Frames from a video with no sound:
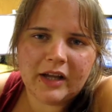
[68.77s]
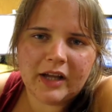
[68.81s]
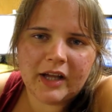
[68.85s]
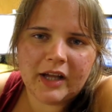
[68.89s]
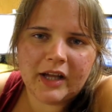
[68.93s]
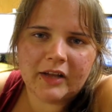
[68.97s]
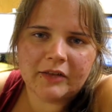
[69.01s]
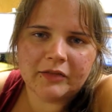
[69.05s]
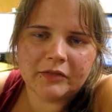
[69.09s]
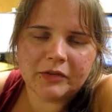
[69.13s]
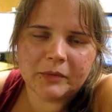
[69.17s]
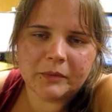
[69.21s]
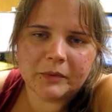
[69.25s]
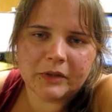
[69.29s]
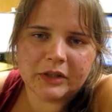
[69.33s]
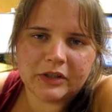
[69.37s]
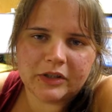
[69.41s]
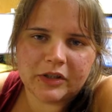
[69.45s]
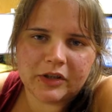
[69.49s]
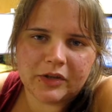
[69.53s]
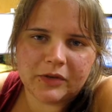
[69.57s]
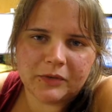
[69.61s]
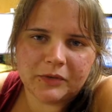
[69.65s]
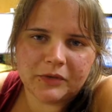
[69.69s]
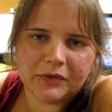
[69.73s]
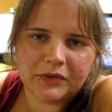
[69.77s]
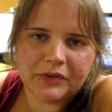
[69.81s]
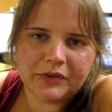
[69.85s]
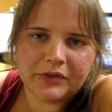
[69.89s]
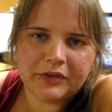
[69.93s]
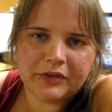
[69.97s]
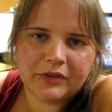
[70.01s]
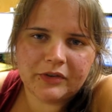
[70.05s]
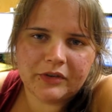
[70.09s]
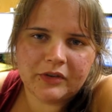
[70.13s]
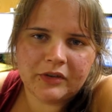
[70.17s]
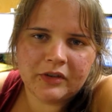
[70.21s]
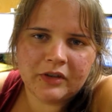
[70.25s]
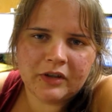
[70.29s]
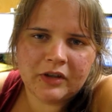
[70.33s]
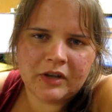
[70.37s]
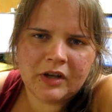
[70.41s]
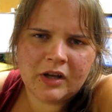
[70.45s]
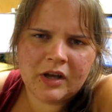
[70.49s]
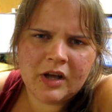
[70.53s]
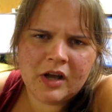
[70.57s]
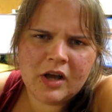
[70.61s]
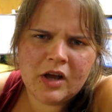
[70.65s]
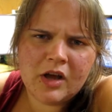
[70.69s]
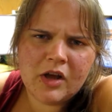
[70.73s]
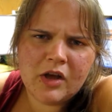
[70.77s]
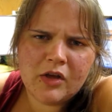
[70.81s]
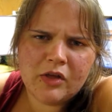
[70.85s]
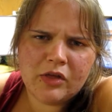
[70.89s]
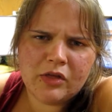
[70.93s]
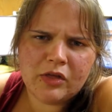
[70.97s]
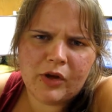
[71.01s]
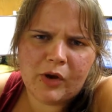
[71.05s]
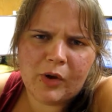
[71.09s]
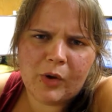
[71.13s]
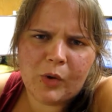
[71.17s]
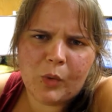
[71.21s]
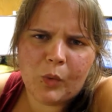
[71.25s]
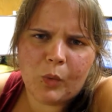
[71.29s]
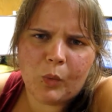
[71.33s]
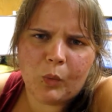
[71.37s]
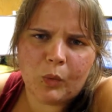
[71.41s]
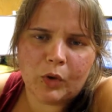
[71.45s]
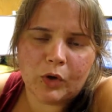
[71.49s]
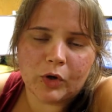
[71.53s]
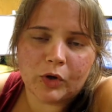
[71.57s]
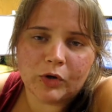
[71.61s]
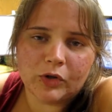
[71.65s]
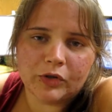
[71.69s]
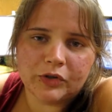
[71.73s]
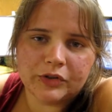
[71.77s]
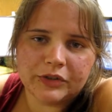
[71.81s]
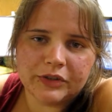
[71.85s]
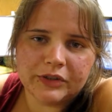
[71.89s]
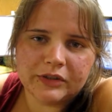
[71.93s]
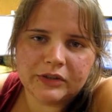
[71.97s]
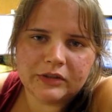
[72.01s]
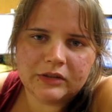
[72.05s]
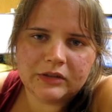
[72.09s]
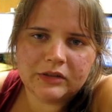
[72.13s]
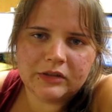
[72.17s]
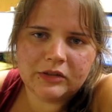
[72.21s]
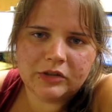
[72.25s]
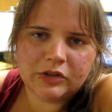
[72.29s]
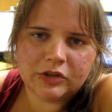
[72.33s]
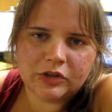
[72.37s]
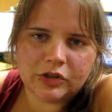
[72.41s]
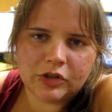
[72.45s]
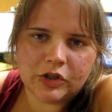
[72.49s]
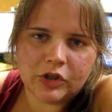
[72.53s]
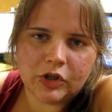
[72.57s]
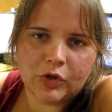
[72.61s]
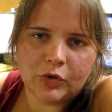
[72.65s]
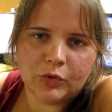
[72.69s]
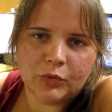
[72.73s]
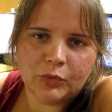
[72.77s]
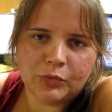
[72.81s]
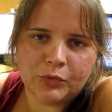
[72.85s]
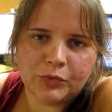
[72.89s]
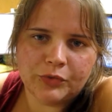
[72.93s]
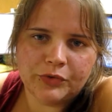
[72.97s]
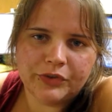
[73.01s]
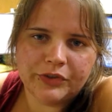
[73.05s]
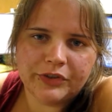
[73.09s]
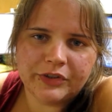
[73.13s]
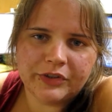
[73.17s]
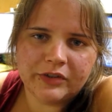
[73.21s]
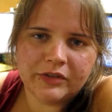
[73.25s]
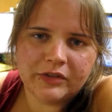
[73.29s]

Everyone knows. The whole world knows.